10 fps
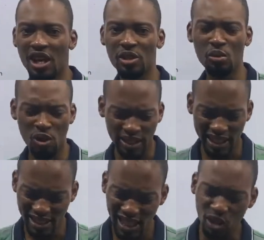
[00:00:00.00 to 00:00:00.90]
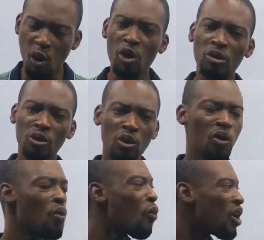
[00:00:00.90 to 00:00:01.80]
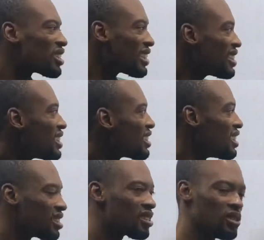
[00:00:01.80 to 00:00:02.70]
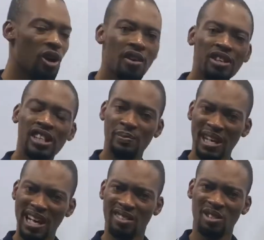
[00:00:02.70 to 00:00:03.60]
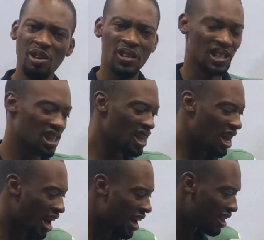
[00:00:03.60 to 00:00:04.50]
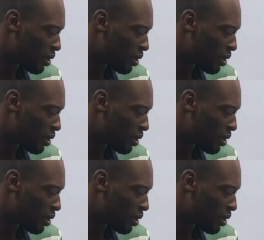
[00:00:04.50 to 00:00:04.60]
you understand or you know what indices, logarithm, and surds are